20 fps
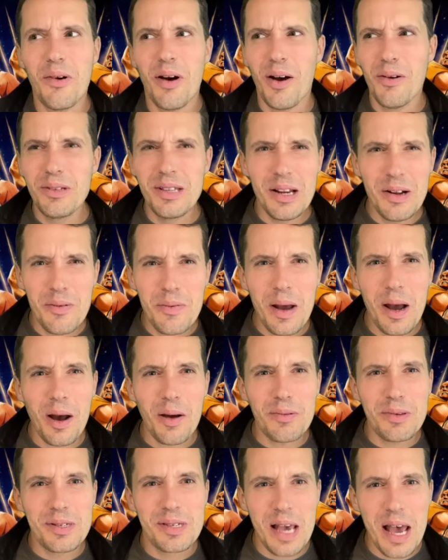I was a little bit
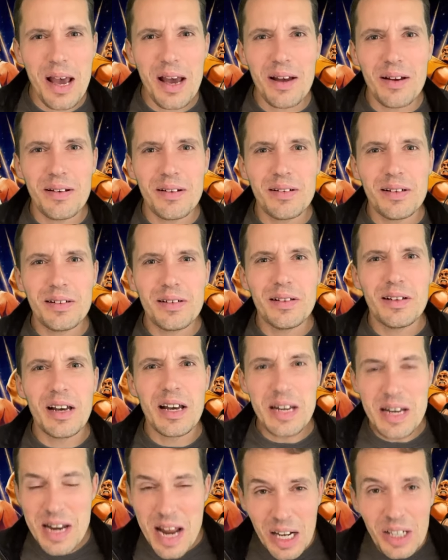upset
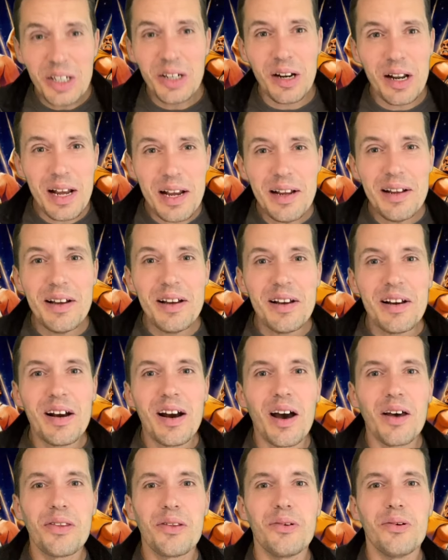initially.
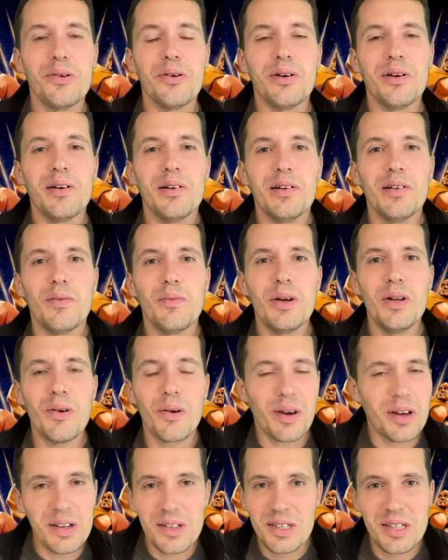I thought, we're not
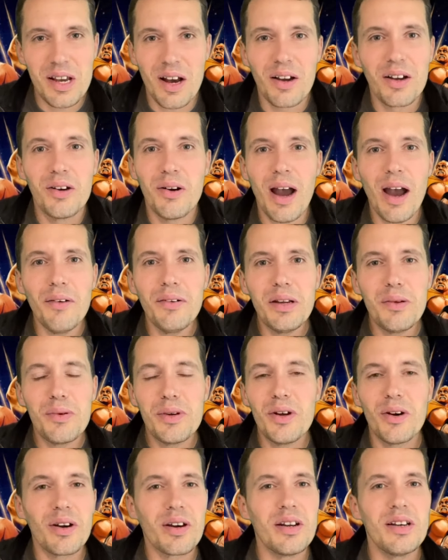going to see Uncle Howdy. We're
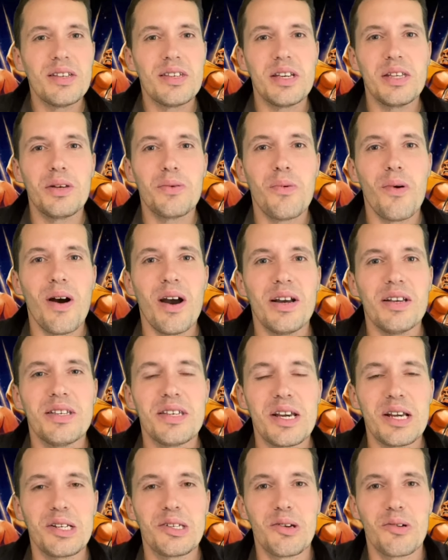not going to see the Wyatt
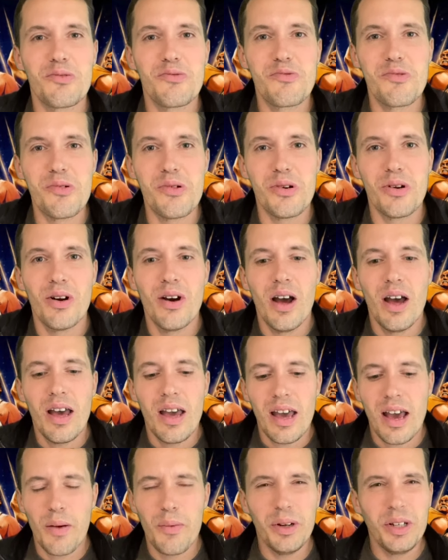Sicks on Raw.
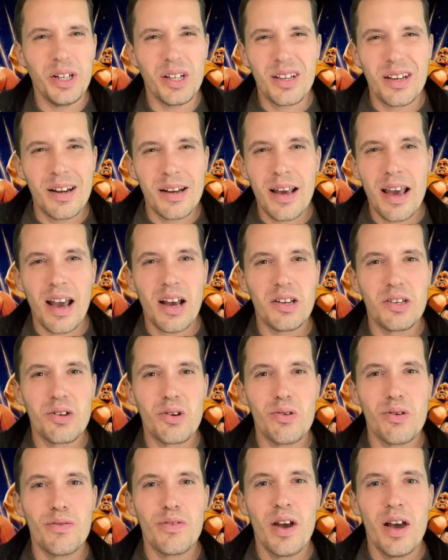And we're just going to get a
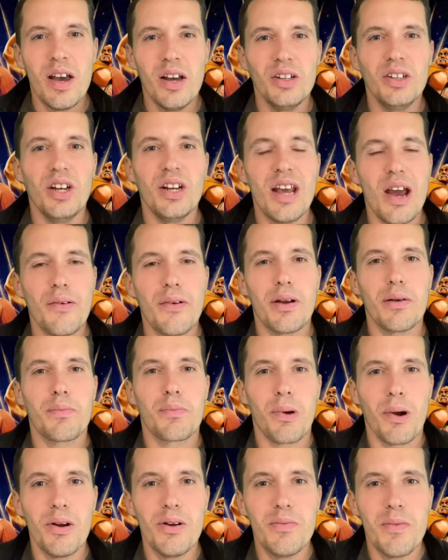sort of generic
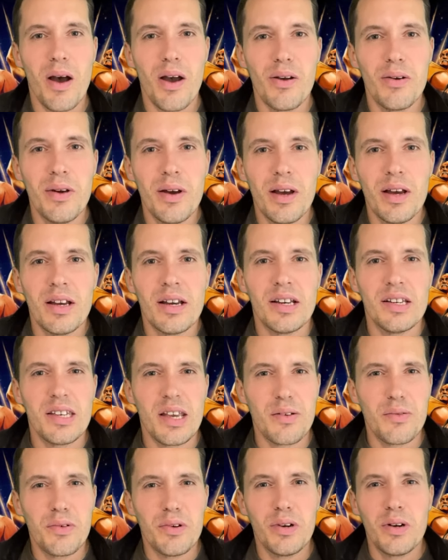promo as they
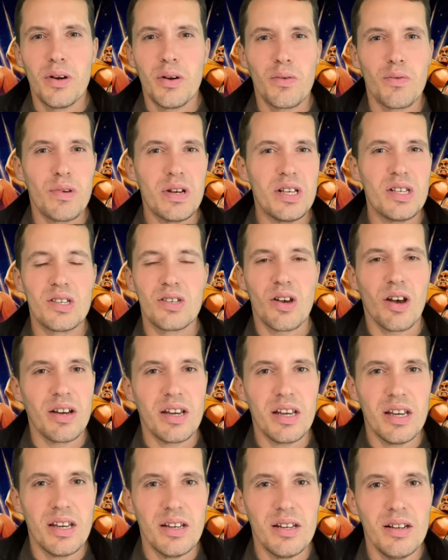were
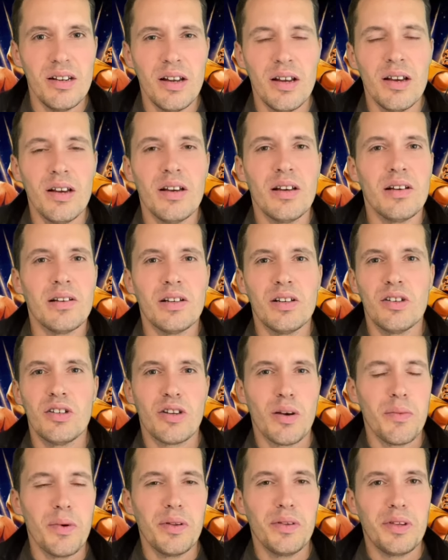reciting
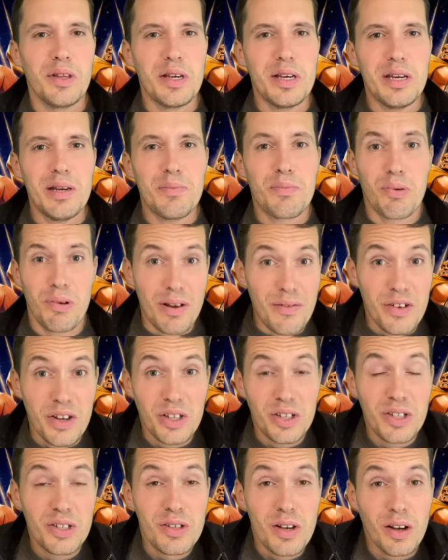some of the
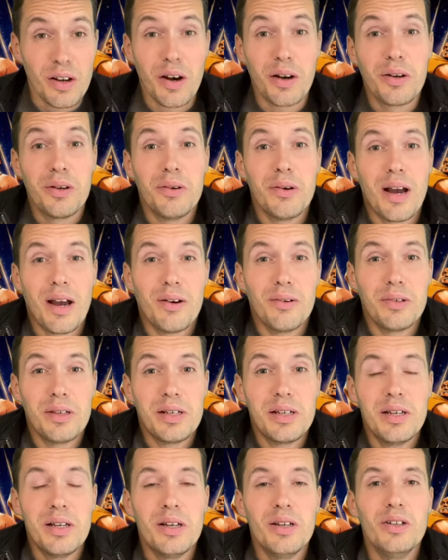previous Uncle Howdy
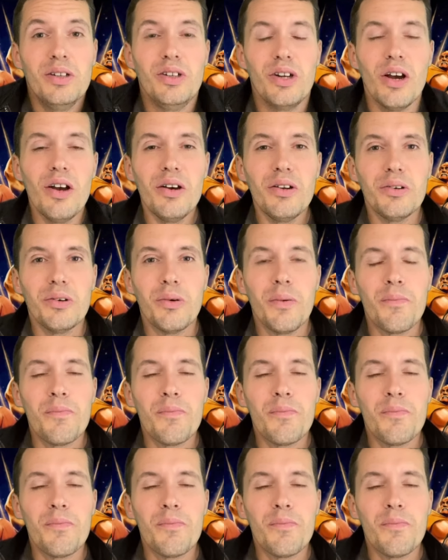journal.